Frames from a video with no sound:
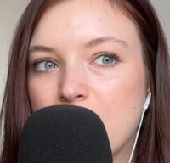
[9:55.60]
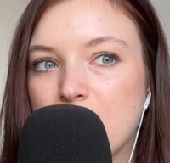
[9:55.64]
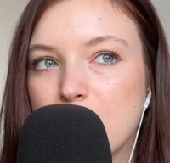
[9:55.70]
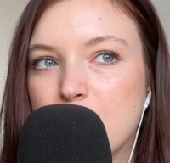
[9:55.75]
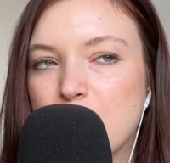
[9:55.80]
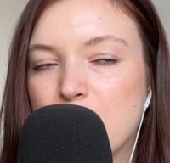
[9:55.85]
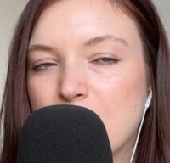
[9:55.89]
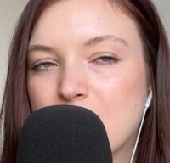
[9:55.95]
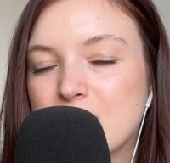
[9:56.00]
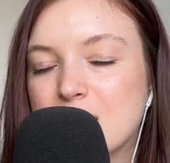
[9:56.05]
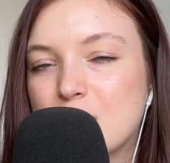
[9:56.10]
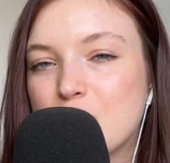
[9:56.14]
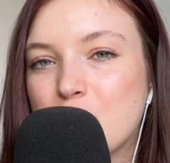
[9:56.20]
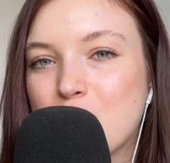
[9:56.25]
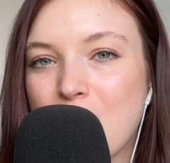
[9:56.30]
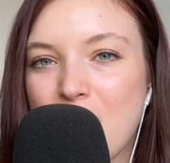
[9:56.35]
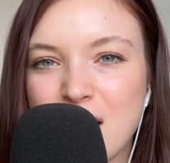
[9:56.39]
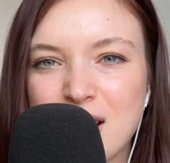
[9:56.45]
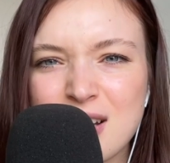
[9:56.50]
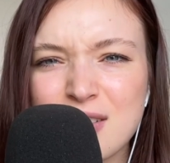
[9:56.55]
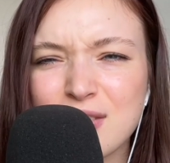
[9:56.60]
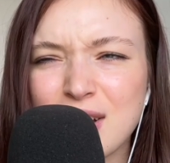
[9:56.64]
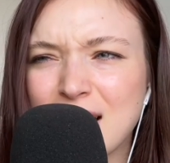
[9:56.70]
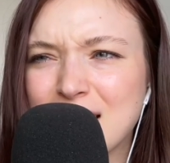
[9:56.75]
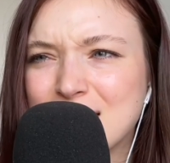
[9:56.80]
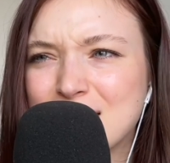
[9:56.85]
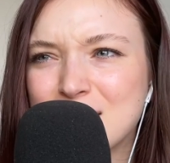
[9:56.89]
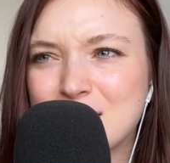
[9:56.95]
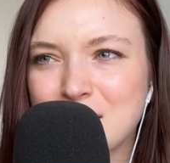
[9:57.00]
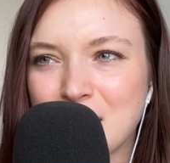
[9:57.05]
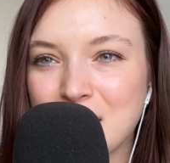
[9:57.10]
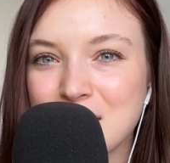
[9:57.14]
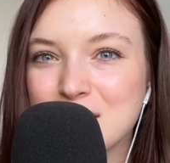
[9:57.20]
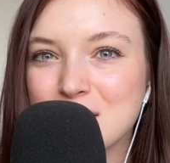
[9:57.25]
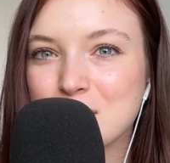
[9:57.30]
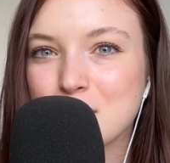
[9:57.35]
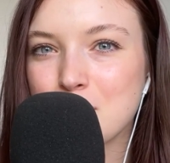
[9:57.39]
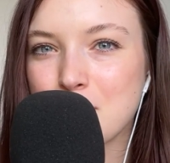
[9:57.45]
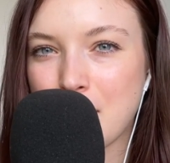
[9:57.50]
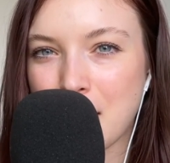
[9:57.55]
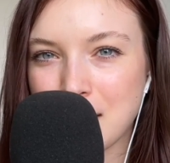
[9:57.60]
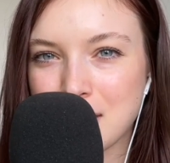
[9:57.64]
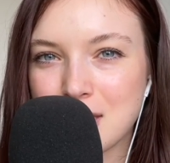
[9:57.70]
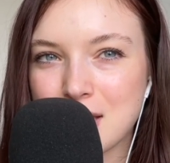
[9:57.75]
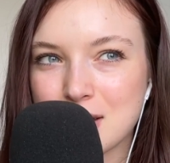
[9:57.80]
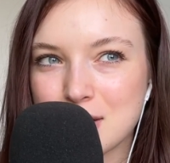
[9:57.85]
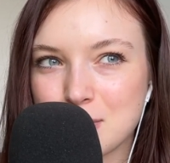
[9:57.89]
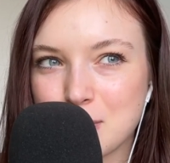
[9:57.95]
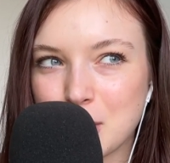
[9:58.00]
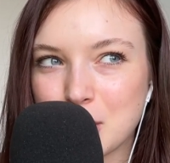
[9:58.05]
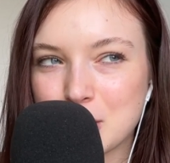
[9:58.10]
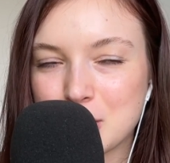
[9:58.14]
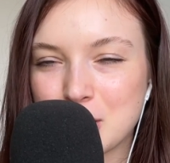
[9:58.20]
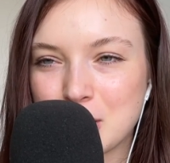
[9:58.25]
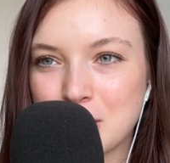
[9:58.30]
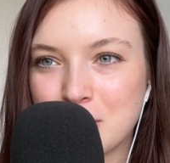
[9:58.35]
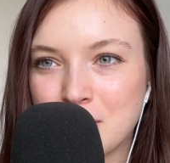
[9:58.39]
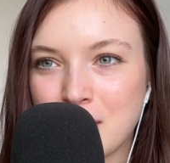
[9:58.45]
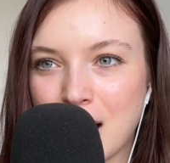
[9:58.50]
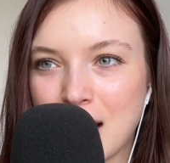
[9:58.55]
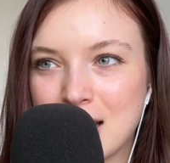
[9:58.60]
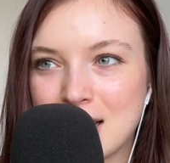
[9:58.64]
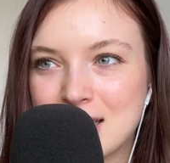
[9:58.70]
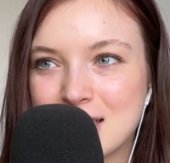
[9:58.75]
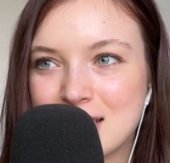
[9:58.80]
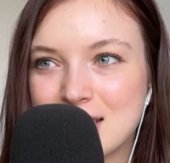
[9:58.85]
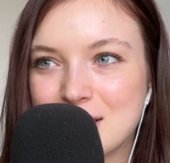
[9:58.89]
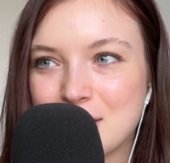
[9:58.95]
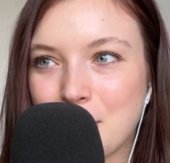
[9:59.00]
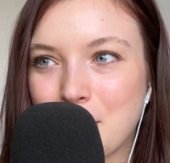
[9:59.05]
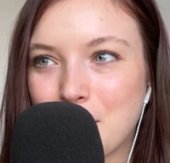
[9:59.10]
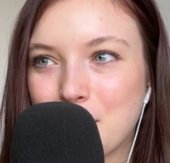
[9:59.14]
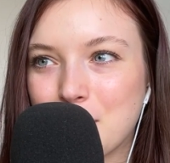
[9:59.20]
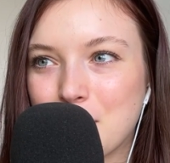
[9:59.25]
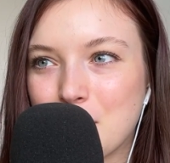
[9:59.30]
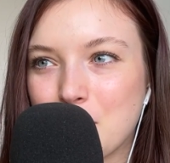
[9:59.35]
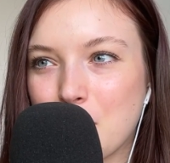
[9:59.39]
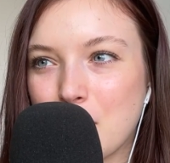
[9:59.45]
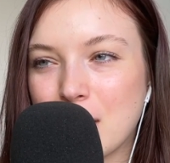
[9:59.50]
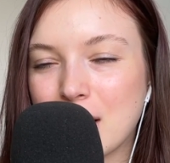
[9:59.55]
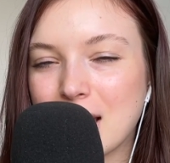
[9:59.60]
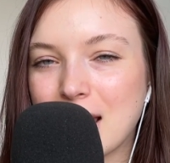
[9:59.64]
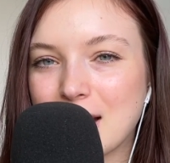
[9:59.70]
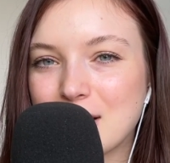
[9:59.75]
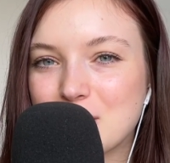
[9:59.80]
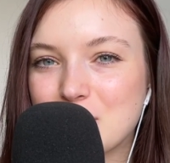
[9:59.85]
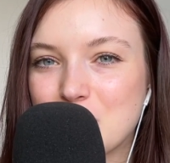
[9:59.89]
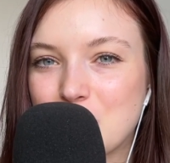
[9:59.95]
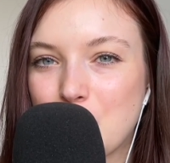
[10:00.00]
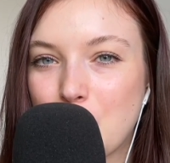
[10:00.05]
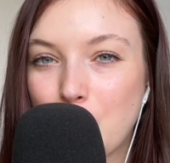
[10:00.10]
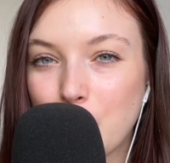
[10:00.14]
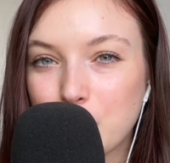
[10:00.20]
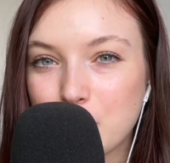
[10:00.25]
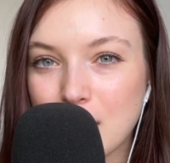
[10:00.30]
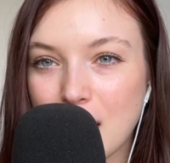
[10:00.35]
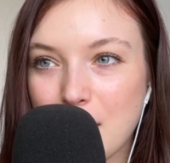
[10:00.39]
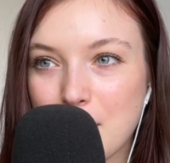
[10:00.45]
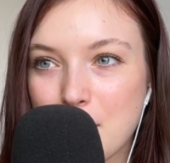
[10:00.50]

because you kind of, like, just met this person, right? So you want to get to know them